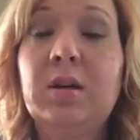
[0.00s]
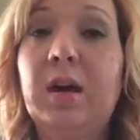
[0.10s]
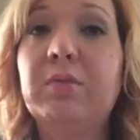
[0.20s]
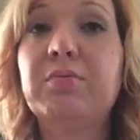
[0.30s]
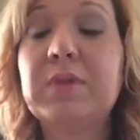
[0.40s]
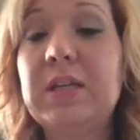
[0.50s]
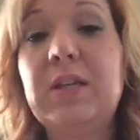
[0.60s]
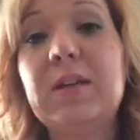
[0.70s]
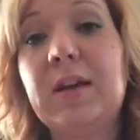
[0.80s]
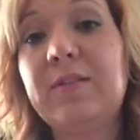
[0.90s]
I
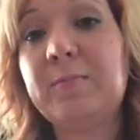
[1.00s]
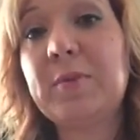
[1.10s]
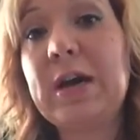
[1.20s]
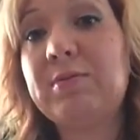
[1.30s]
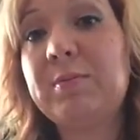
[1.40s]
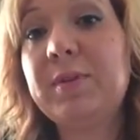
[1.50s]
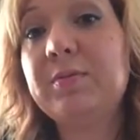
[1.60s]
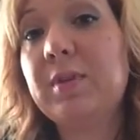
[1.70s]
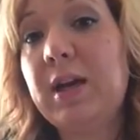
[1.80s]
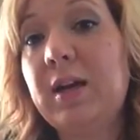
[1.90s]
read. I have probably
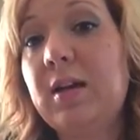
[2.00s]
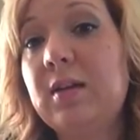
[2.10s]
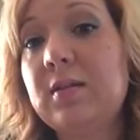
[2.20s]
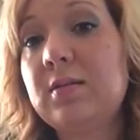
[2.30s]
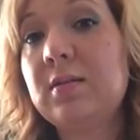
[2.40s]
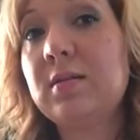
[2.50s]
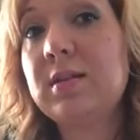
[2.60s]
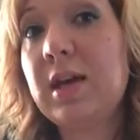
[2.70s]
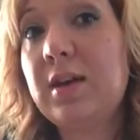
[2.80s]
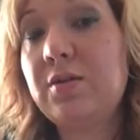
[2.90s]
read
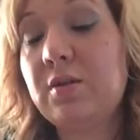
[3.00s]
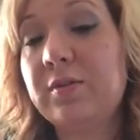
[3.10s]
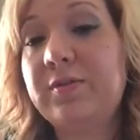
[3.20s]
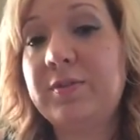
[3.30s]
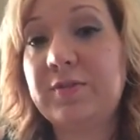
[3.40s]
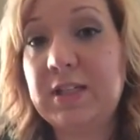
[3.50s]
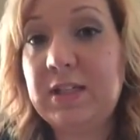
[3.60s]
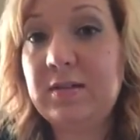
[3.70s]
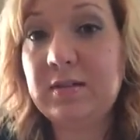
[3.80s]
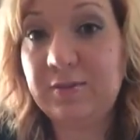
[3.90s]
10 or
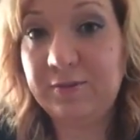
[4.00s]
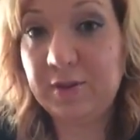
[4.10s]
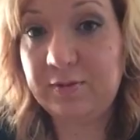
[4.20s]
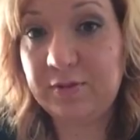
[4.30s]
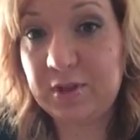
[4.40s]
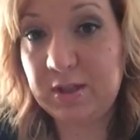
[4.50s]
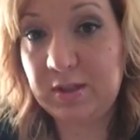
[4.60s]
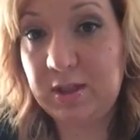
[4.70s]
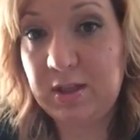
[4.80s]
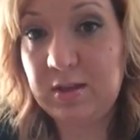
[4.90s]
15 different
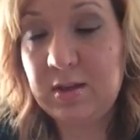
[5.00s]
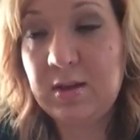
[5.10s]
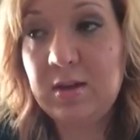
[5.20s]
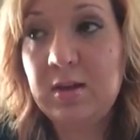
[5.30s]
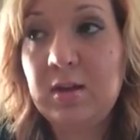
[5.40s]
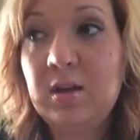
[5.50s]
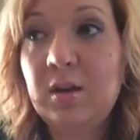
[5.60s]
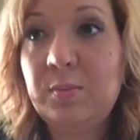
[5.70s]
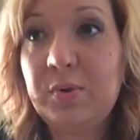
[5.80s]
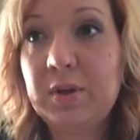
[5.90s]
fertility
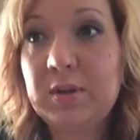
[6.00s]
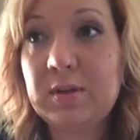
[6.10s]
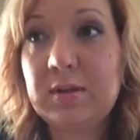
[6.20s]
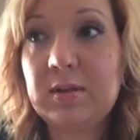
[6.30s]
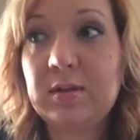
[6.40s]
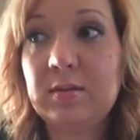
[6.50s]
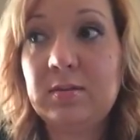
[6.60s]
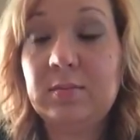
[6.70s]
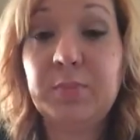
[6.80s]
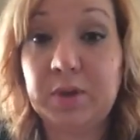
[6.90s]
books
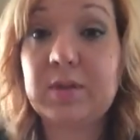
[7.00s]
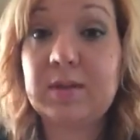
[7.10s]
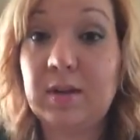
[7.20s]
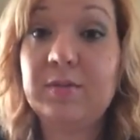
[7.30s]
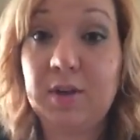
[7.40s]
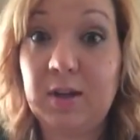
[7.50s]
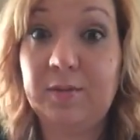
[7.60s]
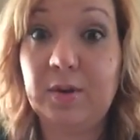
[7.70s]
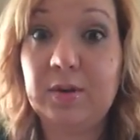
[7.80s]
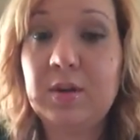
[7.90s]
cover to
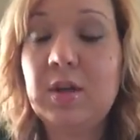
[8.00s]
cover.